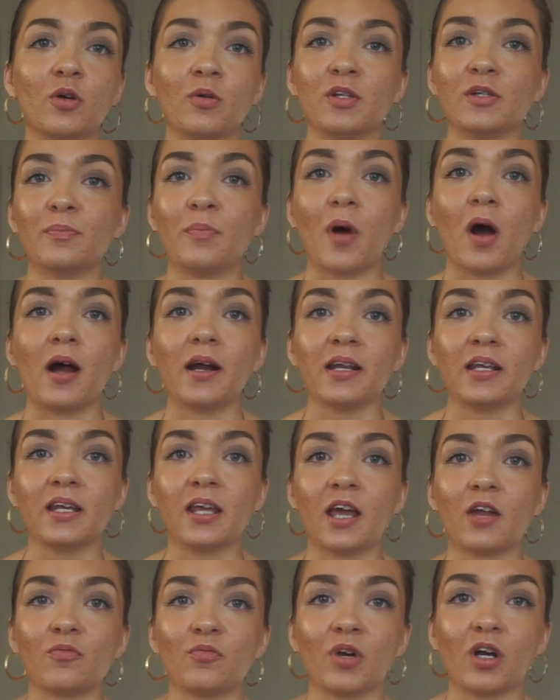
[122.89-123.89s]
his body
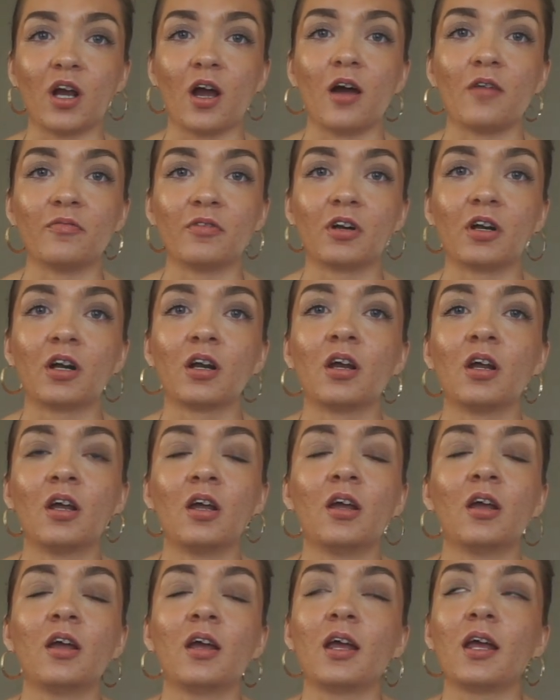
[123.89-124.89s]
can recover.
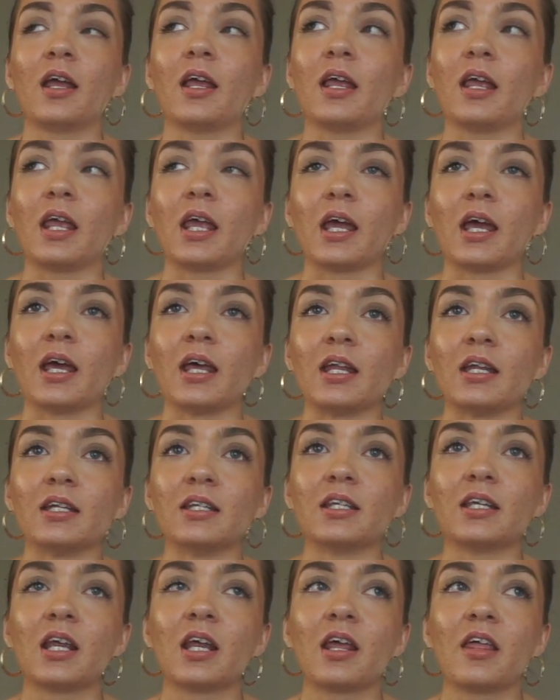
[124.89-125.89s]

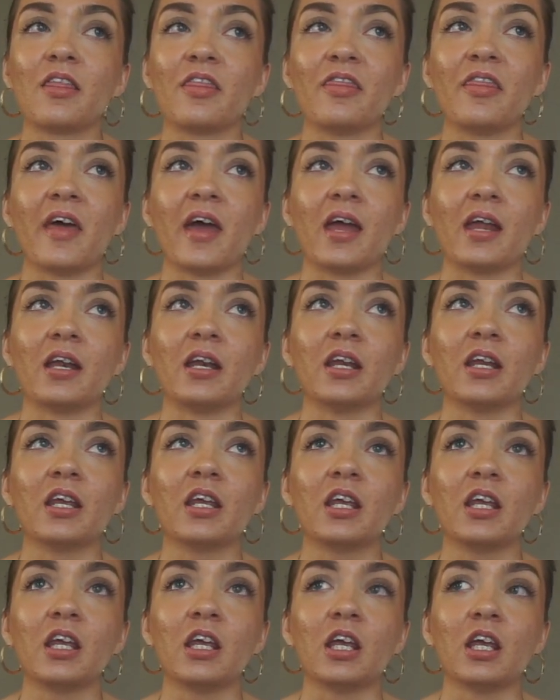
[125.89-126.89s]
And then
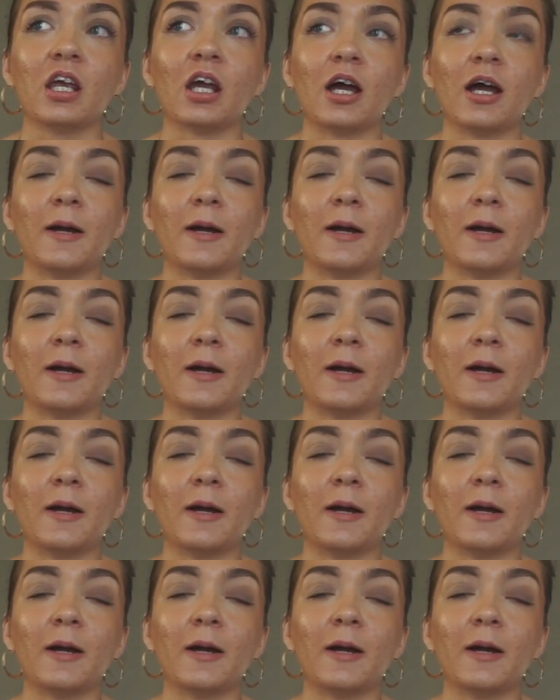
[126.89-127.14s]
he